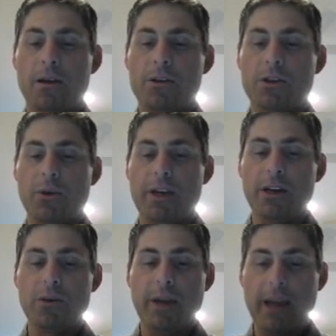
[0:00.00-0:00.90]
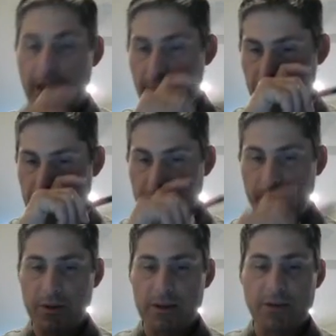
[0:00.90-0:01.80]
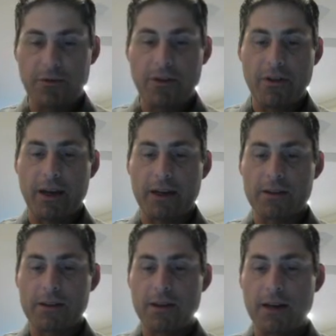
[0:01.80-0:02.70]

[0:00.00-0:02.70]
So here we have a couple of different things,